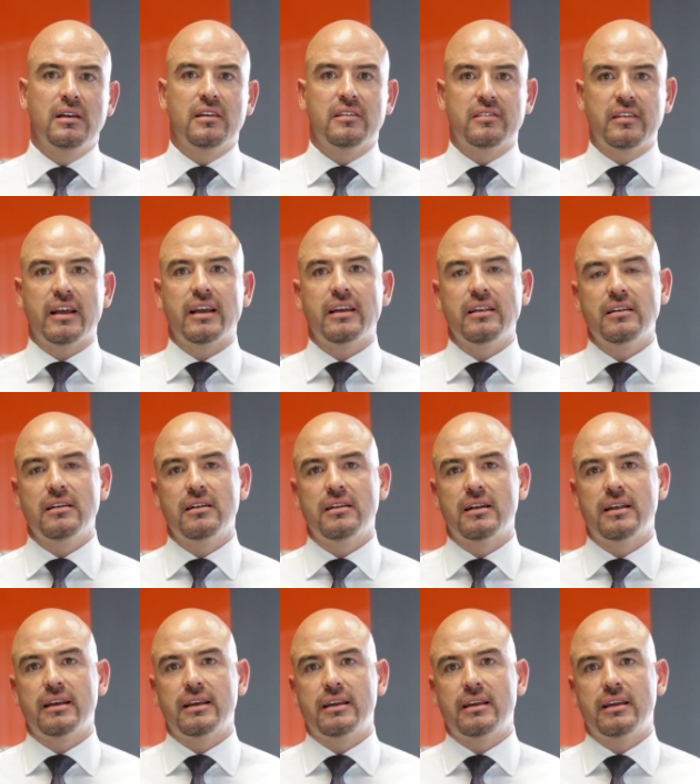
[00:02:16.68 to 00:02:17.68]

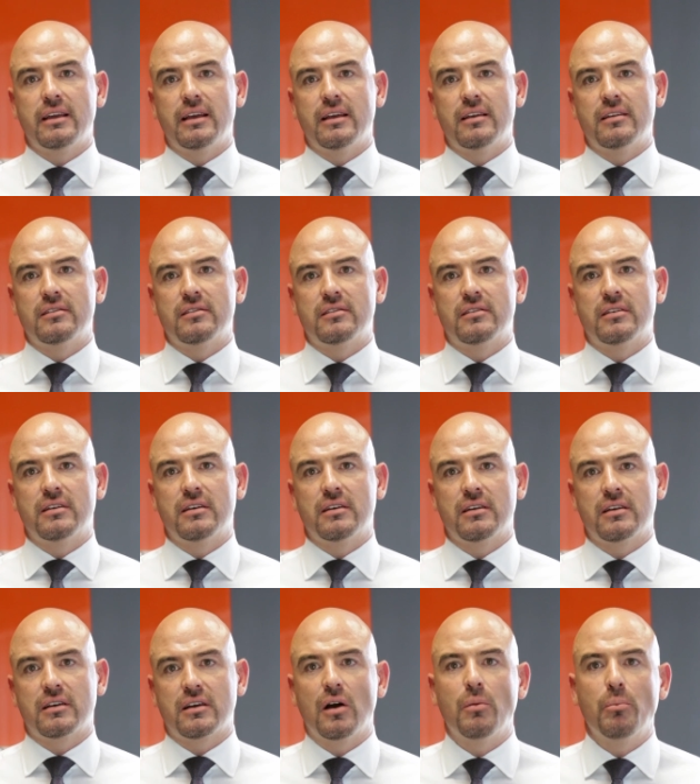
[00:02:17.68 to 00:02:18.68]
Secondly is
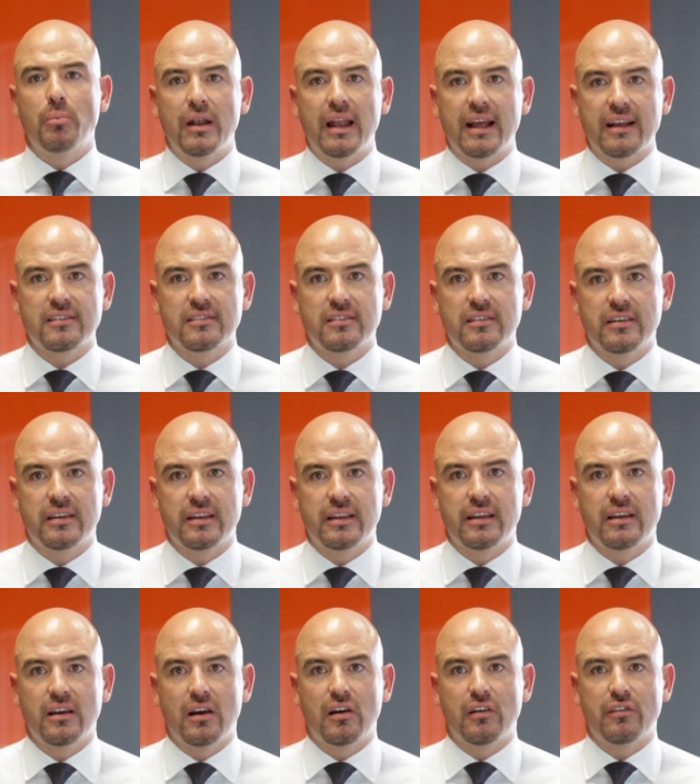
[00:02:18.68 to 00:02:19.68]
the
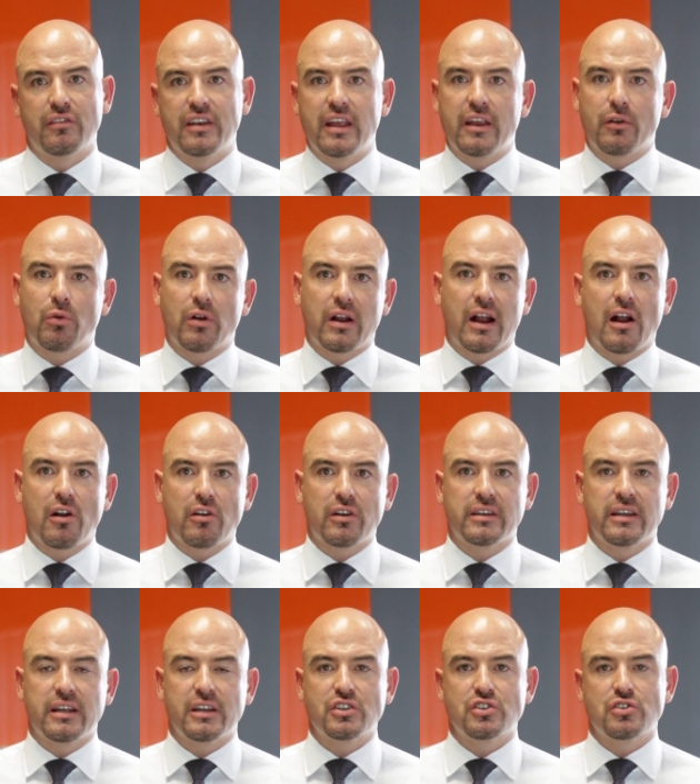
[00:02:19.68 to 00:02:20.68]
complexity of network
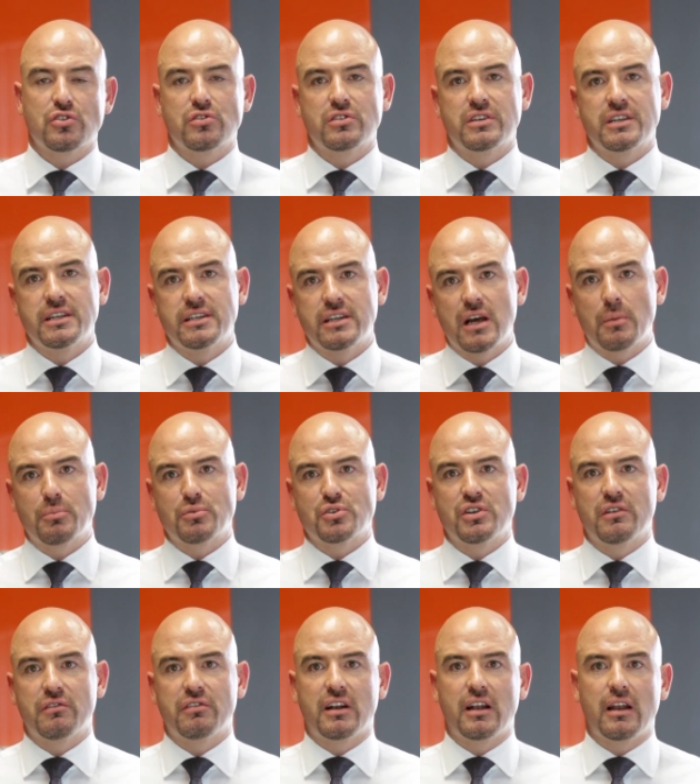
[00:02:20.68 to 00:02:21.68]
architecture, the
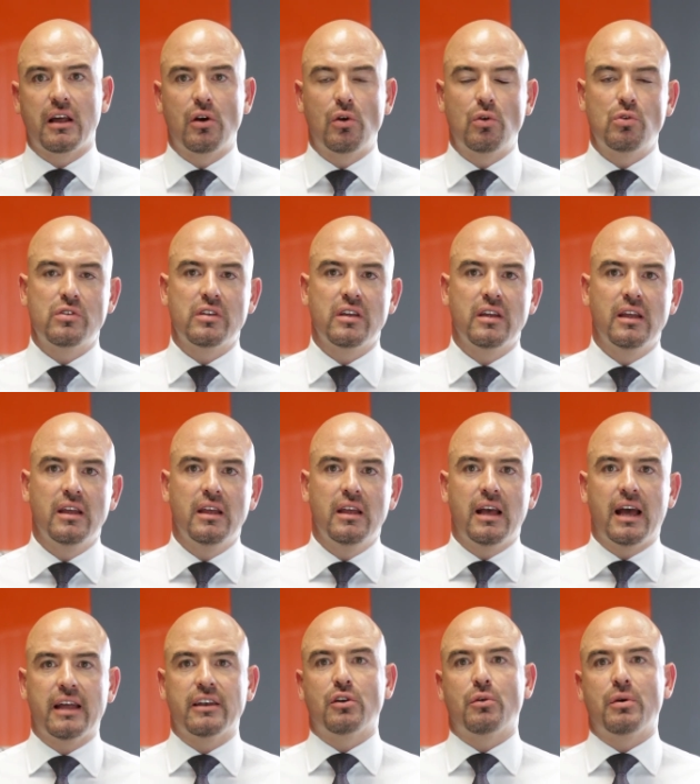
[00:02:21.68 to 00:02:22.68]
adoption of cloud,
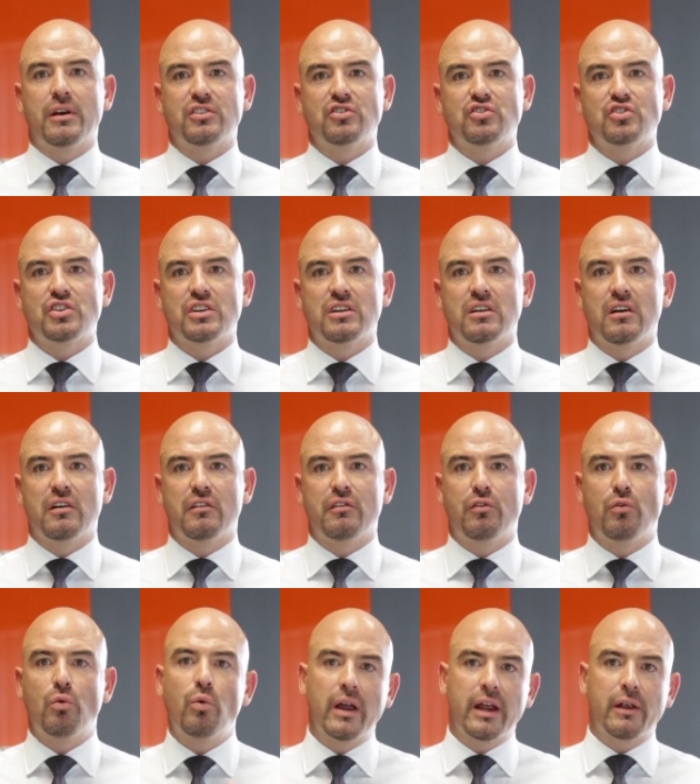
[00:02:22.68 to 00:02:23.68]
and the question of
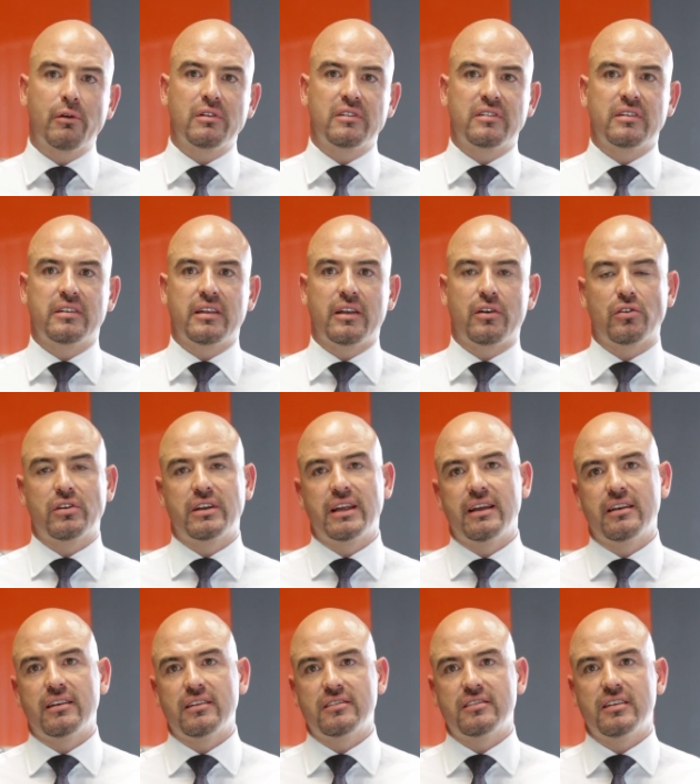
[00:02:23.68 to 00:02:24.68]
where is it that our
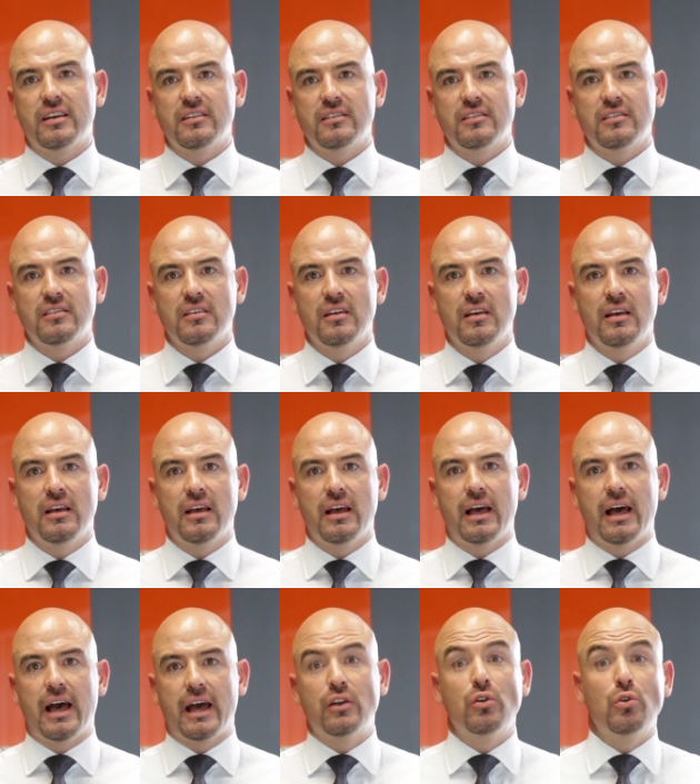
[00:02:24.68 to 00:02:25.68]
data sits
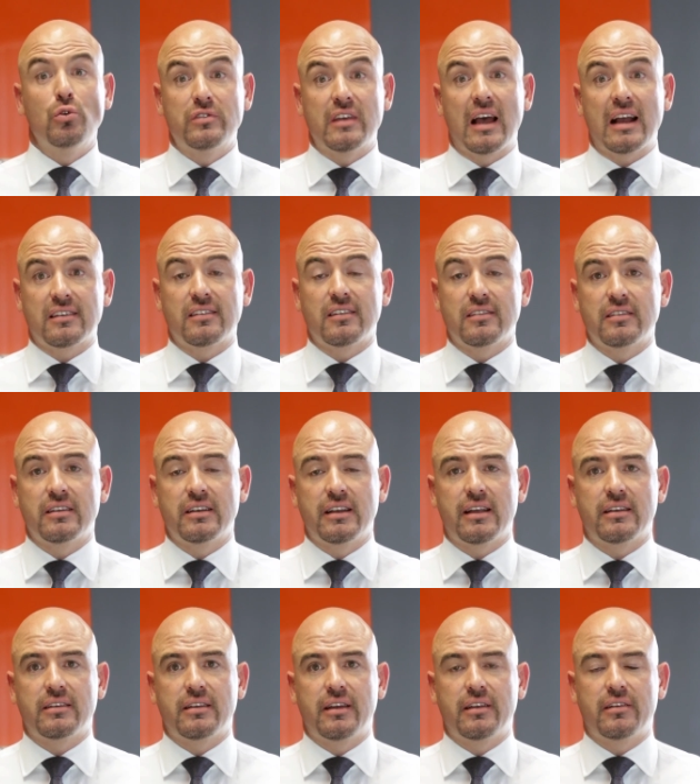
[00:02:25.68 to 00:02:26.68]
and who's accessing
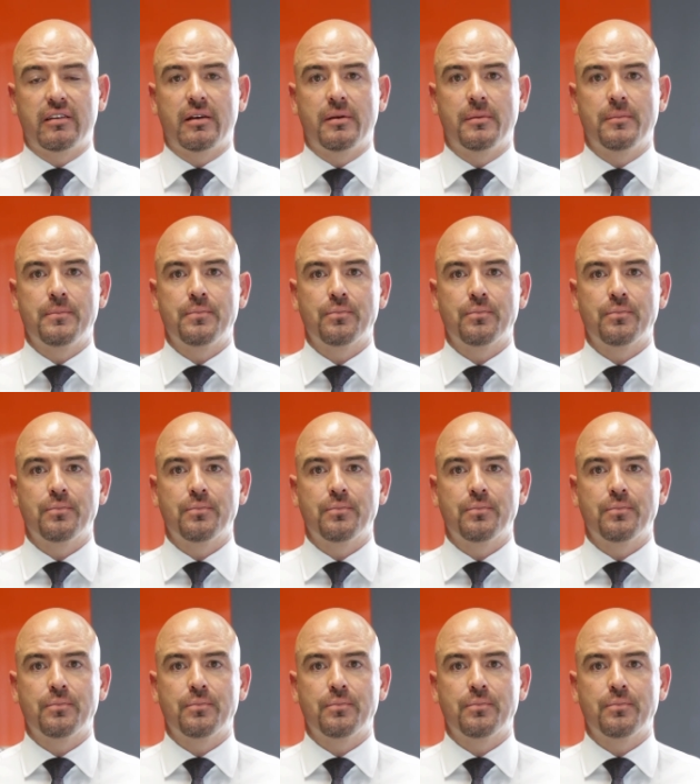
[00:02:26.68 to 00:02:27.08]
that data.